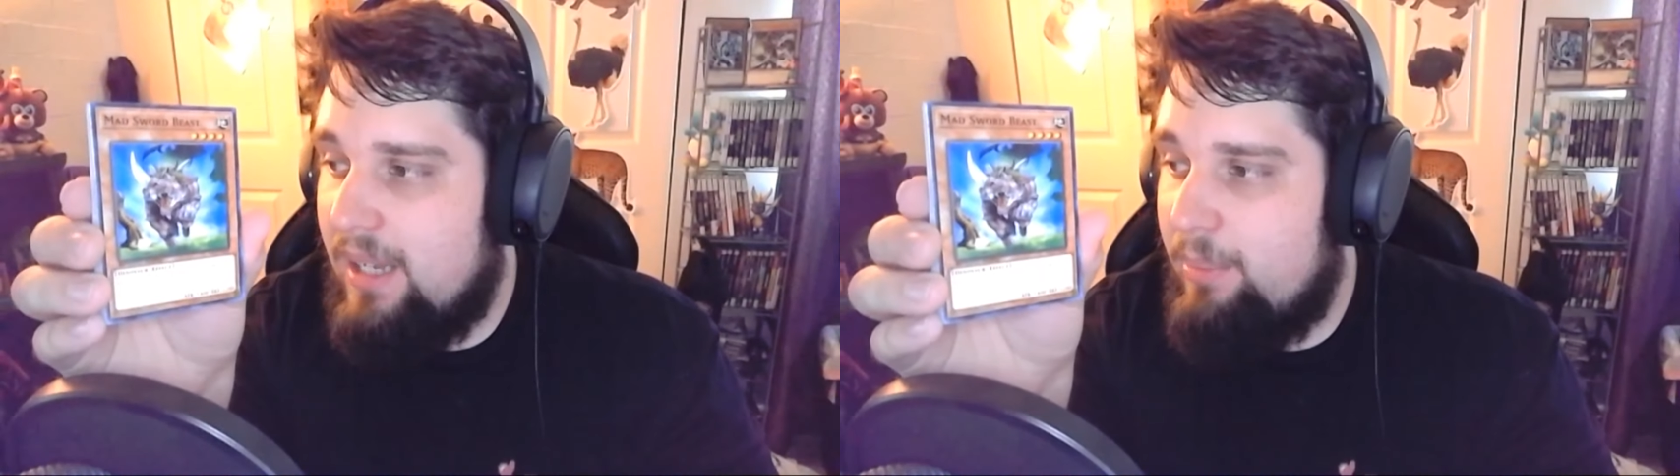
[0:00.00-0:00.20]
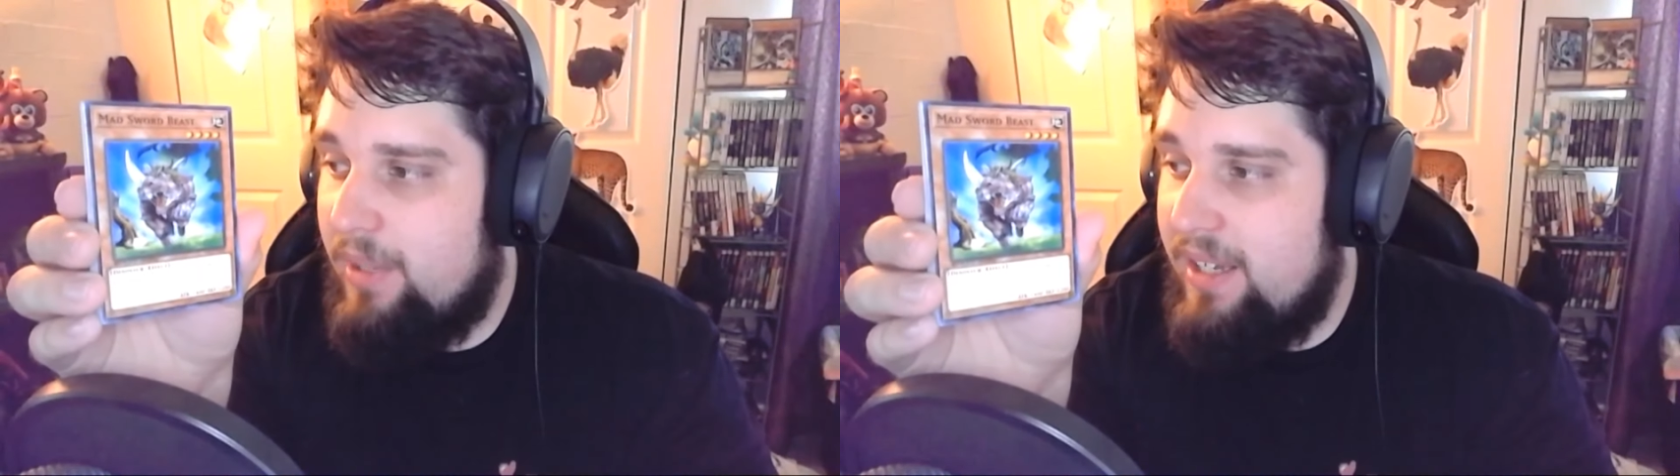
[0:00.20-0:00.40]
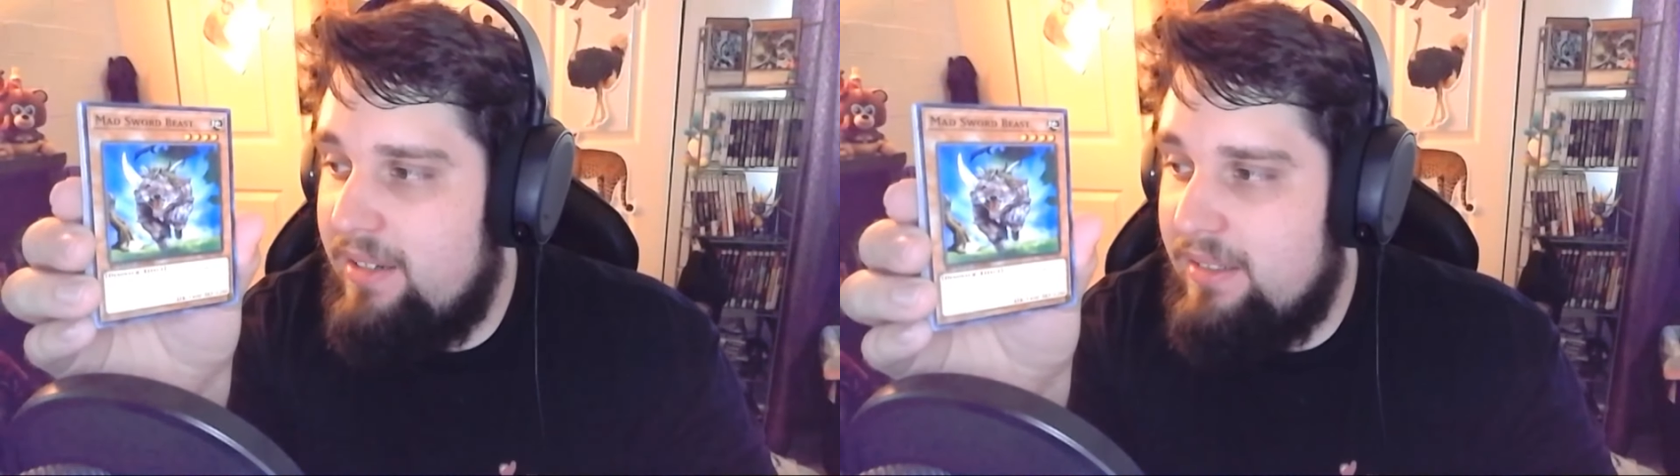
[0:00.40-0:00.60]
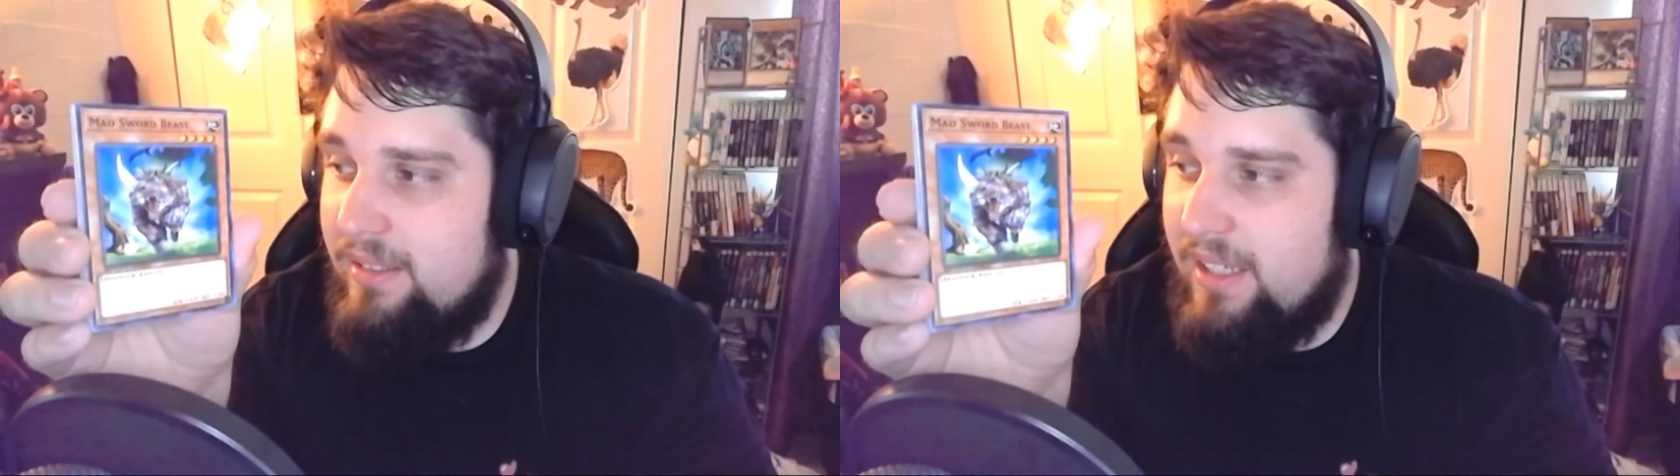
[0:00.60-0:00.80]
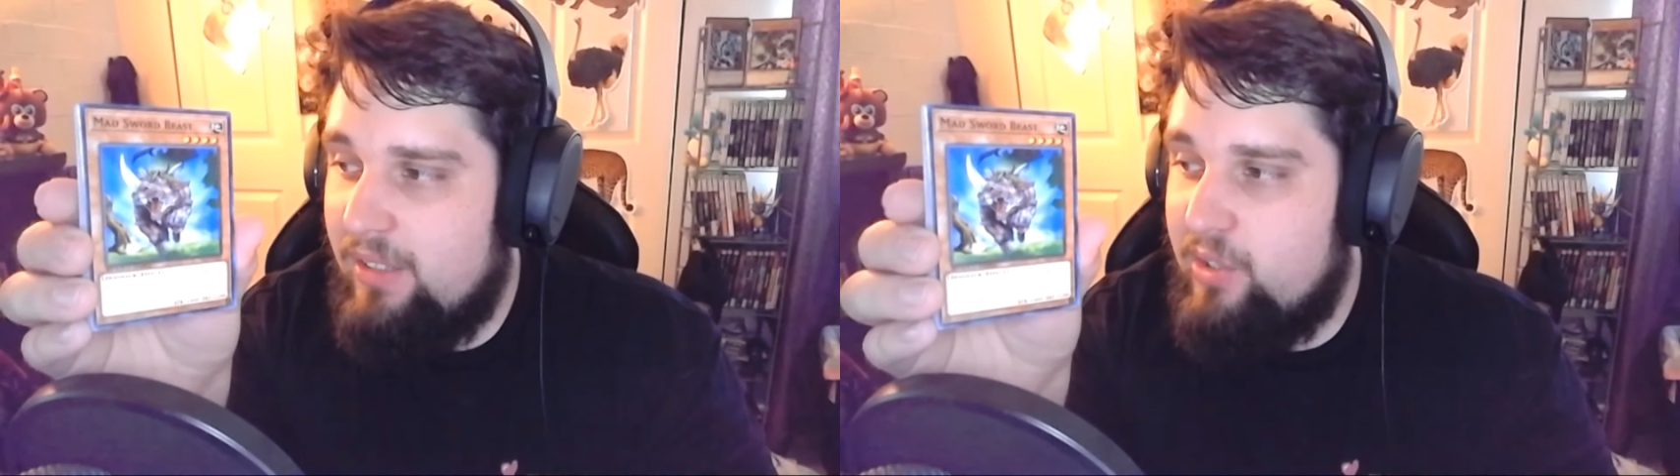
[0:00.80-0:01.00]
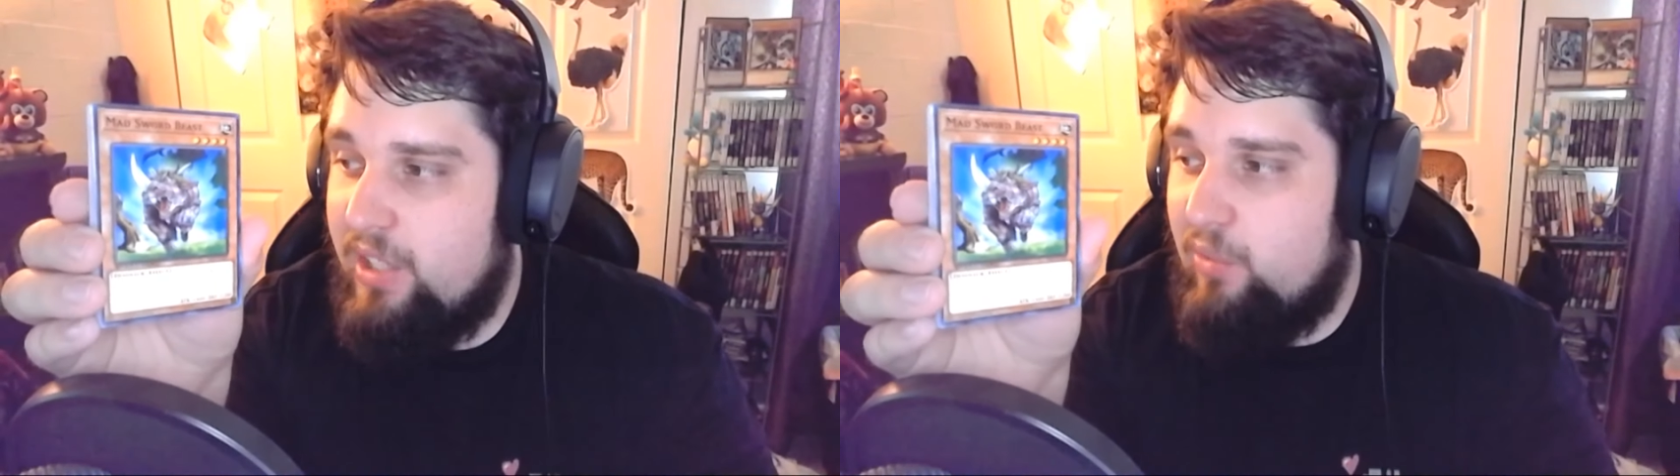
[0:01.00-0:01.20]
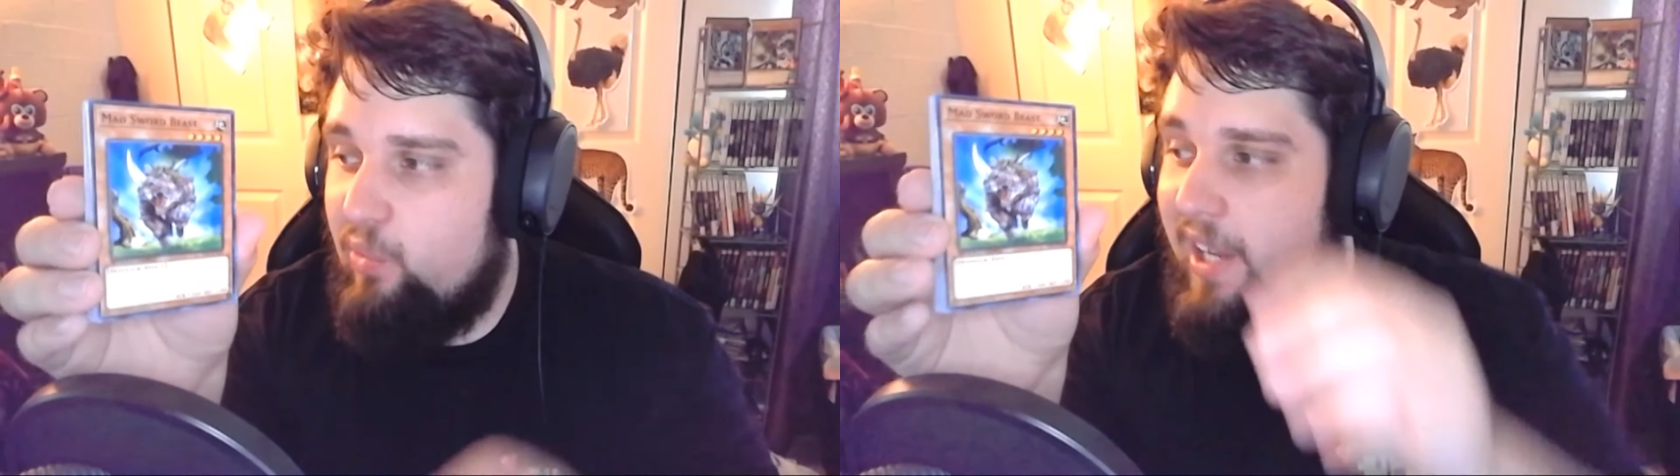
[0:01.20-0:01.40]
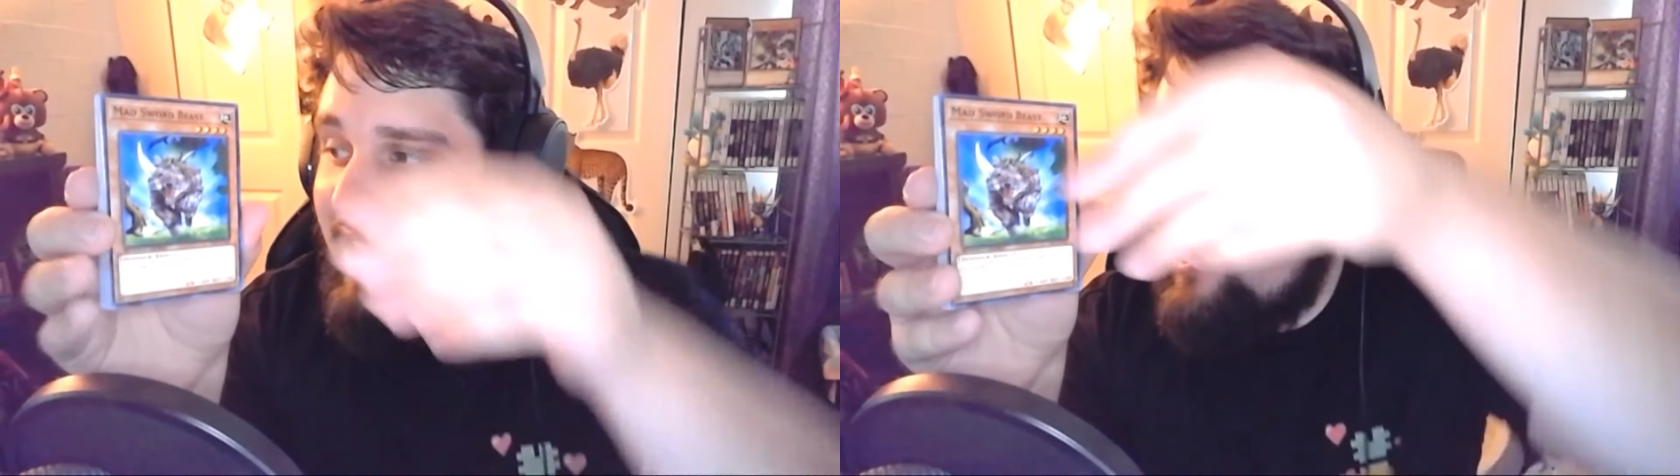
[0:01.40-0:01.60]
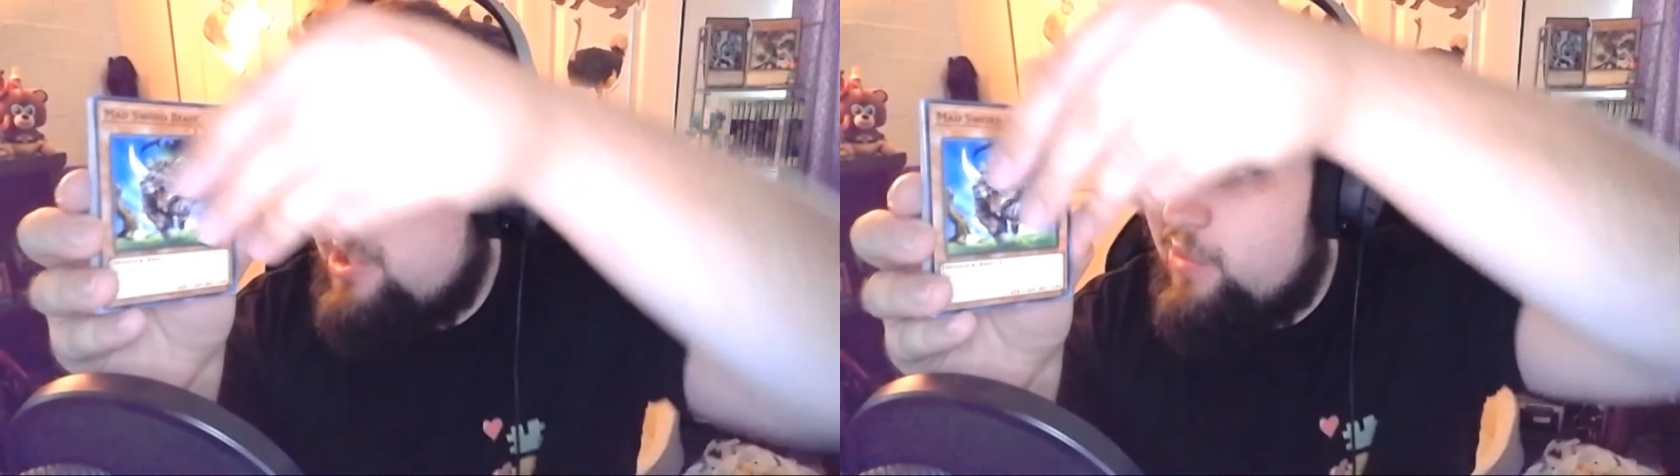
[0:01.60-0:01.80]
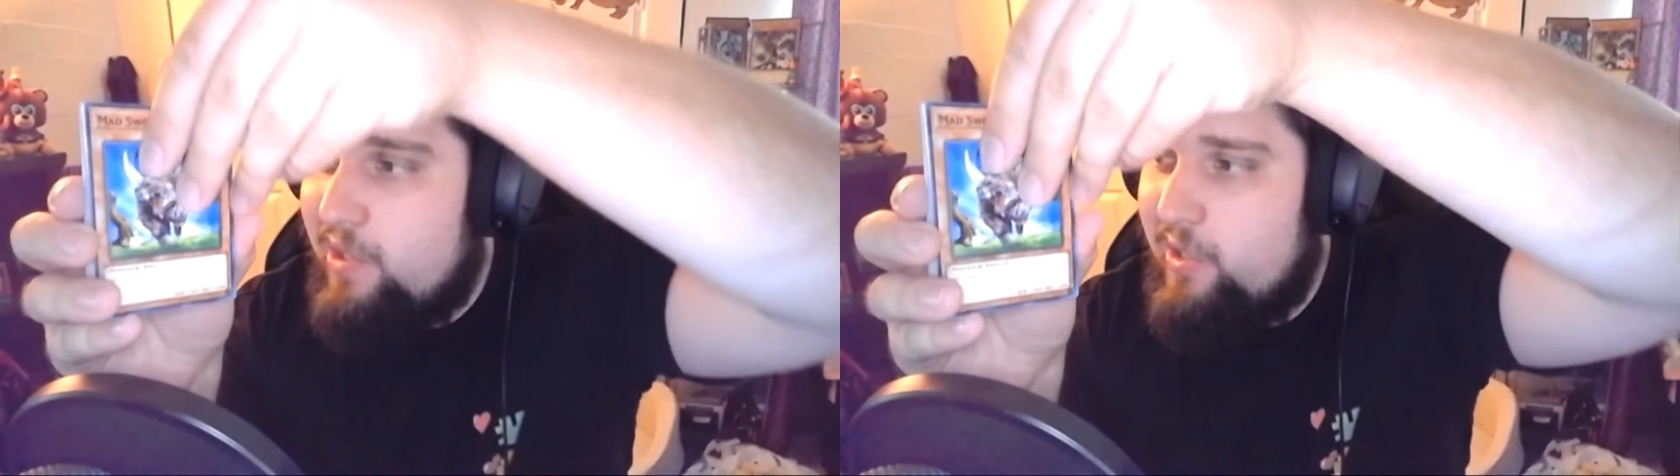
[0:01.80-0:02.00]
Not bad. Kind of looks like a
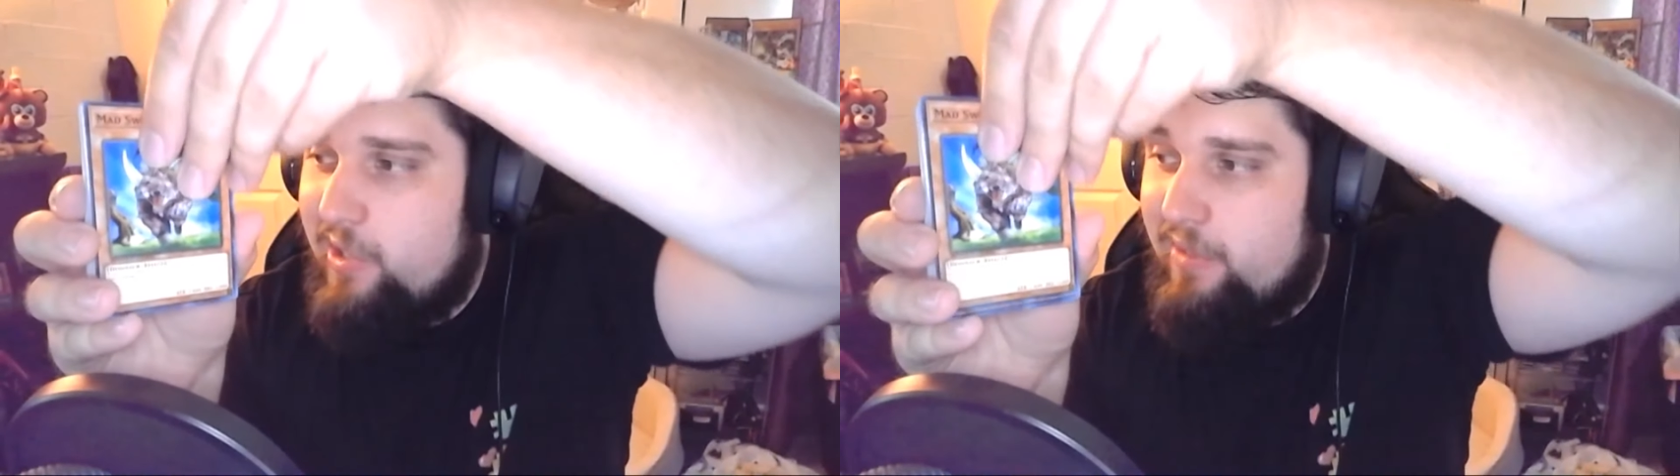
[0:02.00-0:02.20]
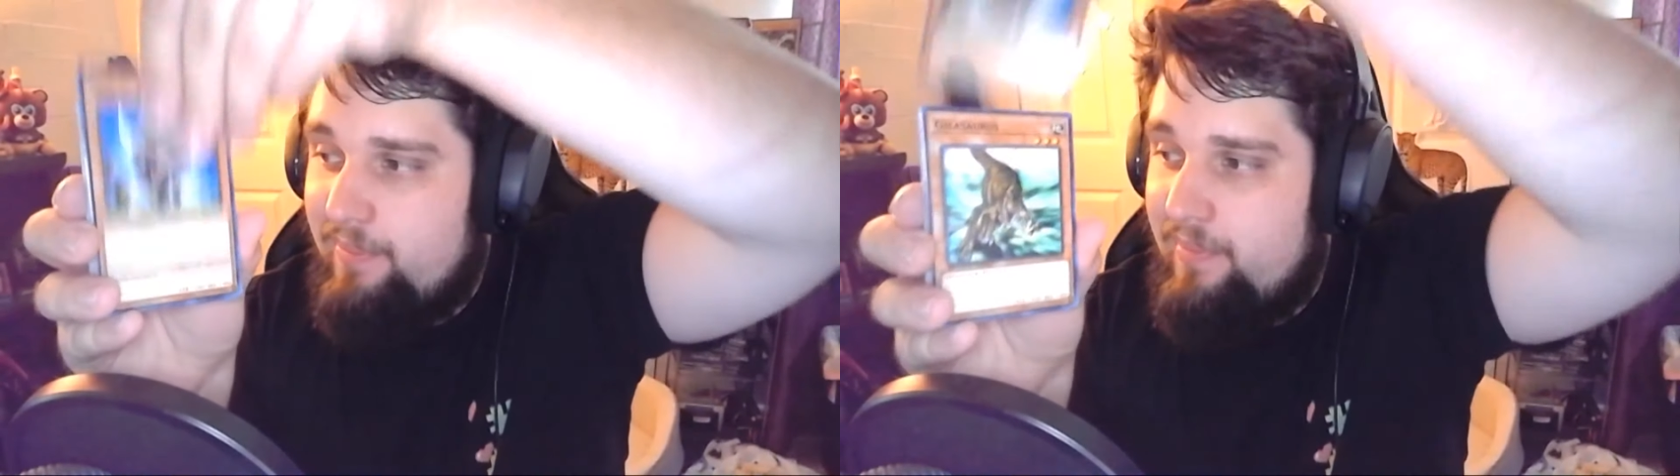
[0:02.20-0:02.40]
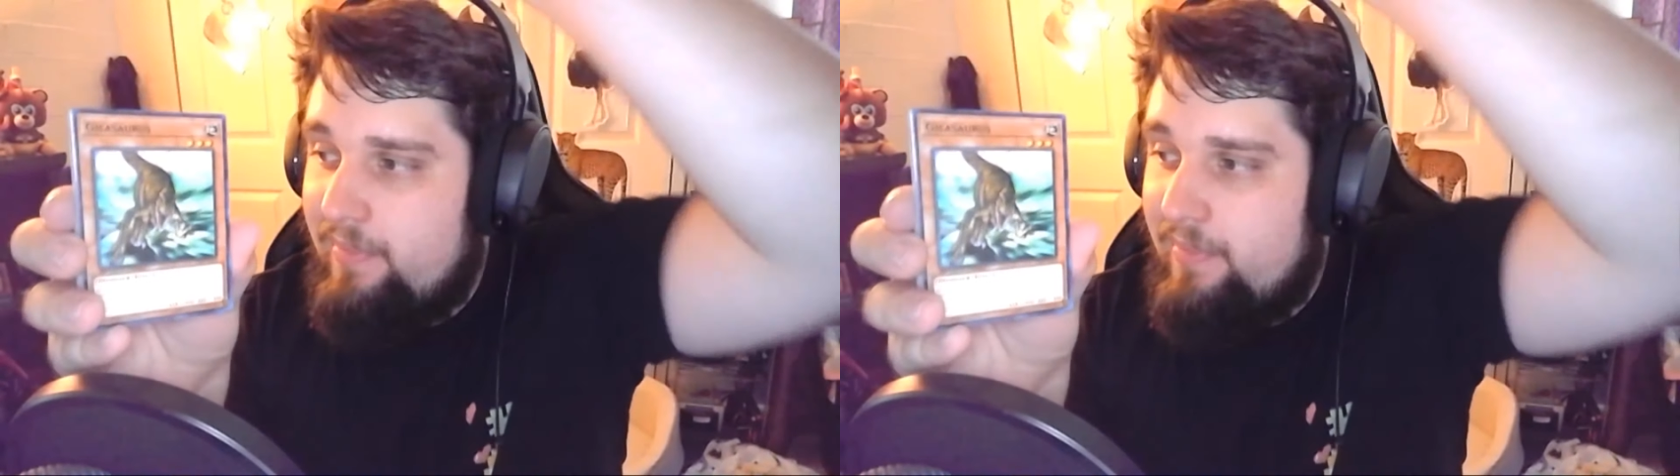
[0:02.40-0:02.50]
rhinoceros.